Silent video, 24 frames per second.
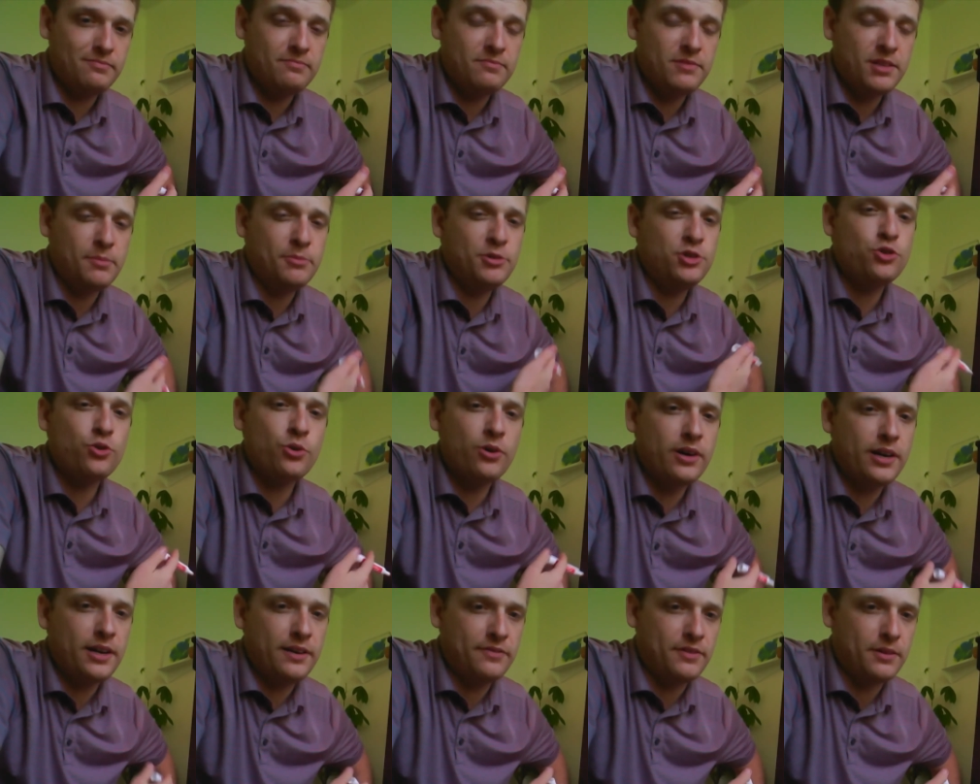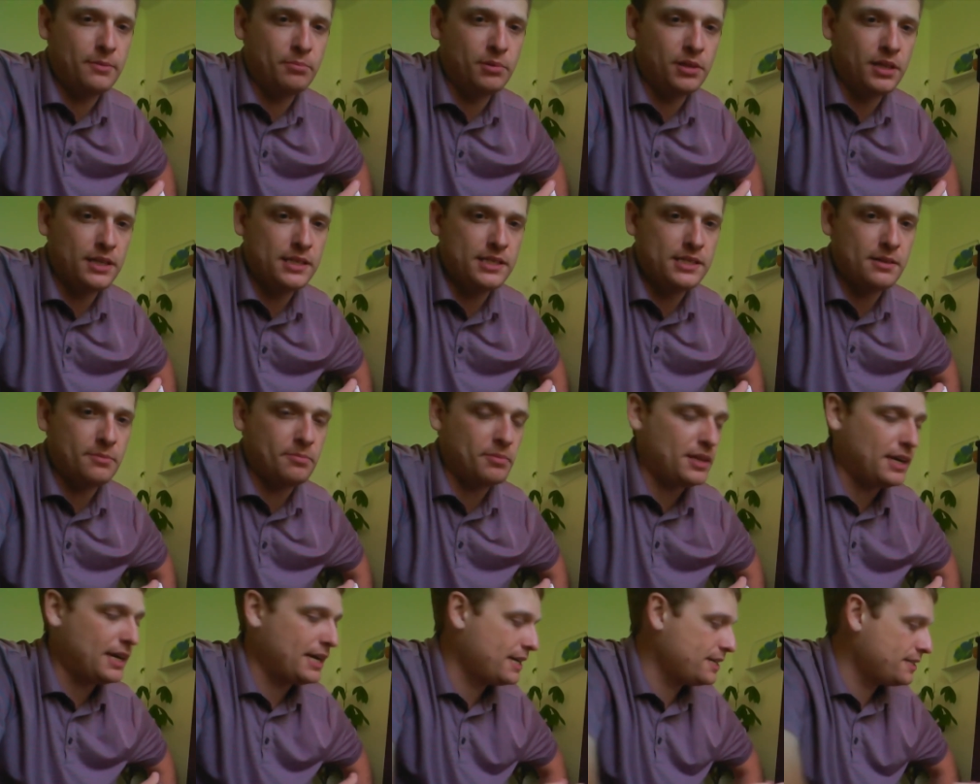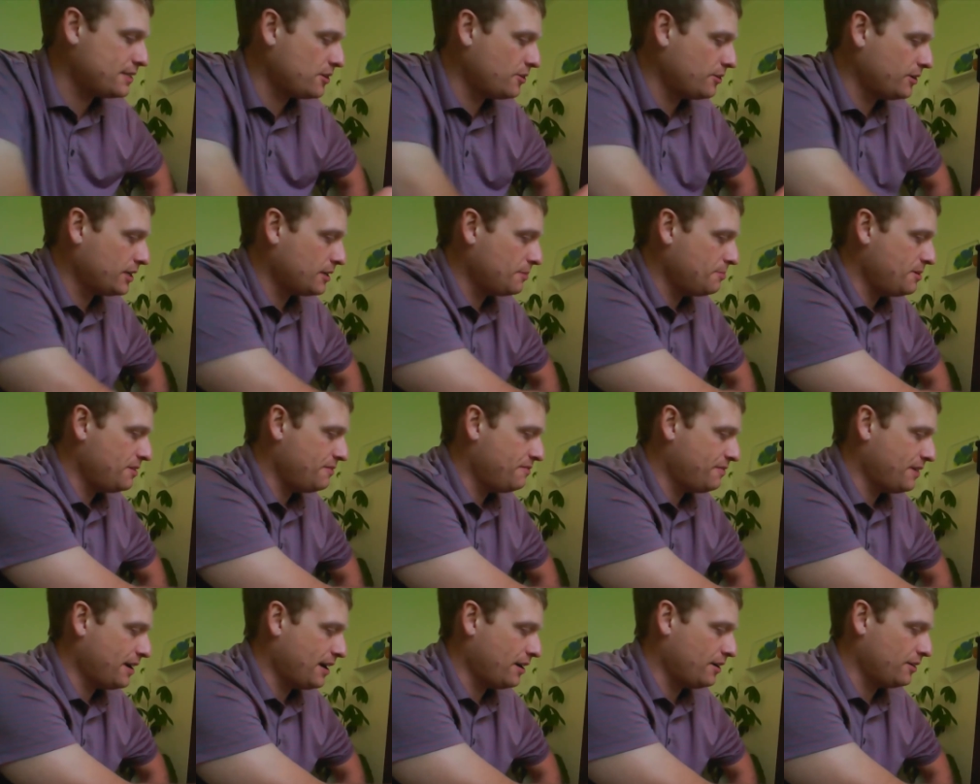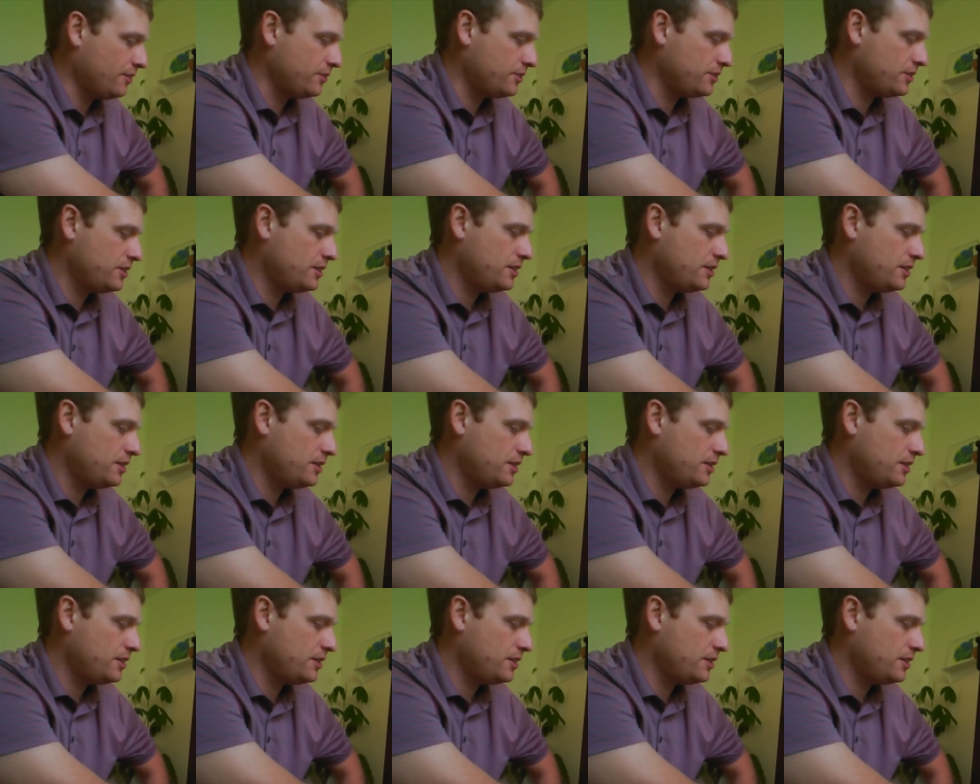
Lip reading: The majority of the blood supply is going to be found